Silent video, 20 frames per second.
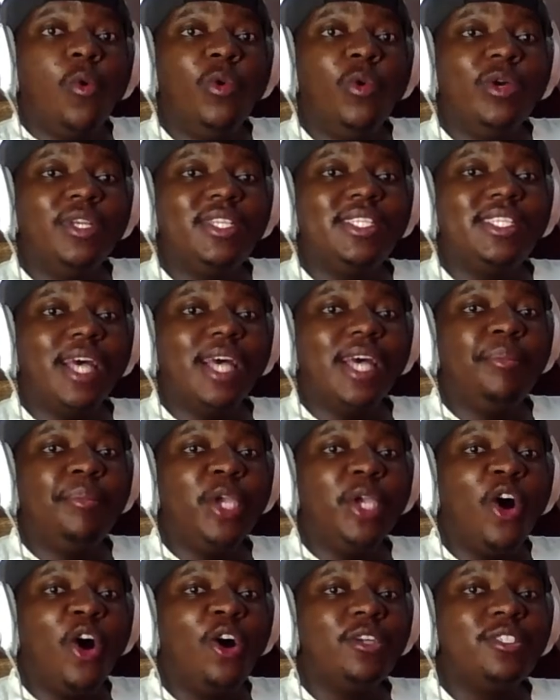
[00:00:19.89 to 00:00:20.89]
What's up,
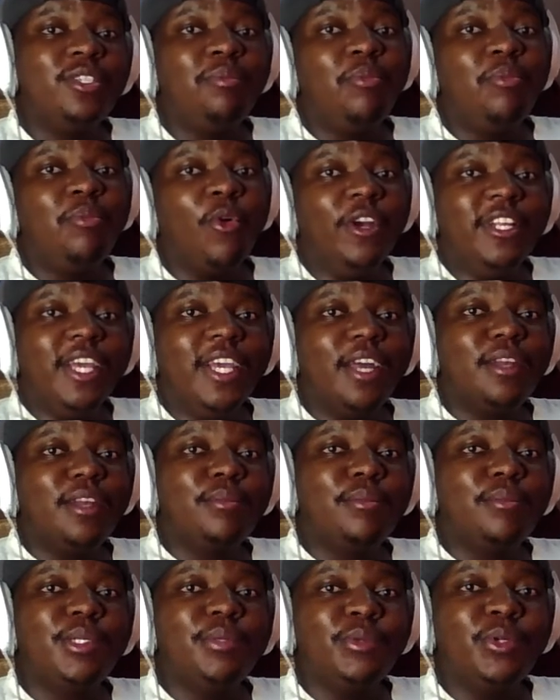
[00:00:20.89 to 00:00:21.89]
y'all? It's your boy
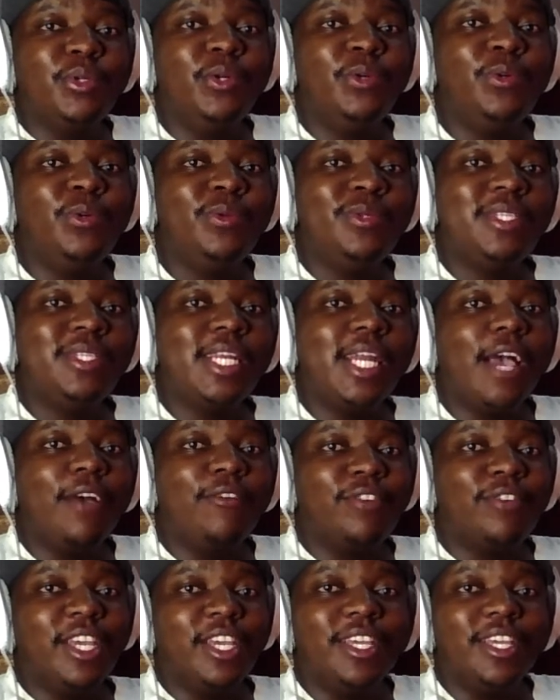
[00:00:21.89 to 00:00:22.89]
Leandum Timkulu, South
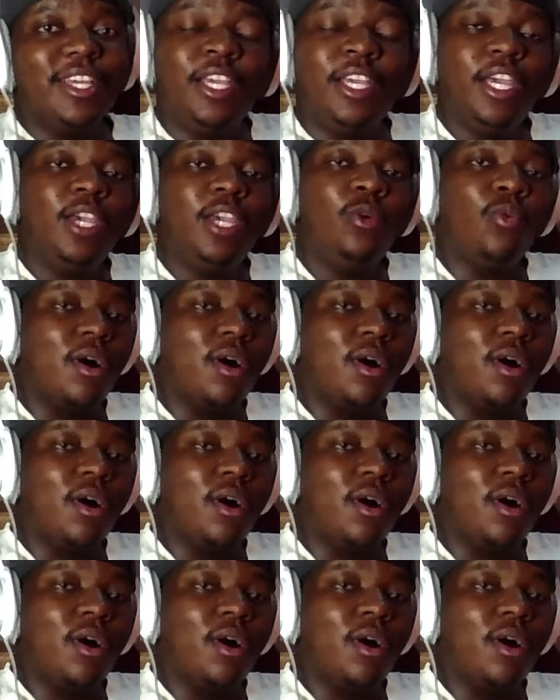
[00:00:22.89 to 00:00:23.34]
African Geek.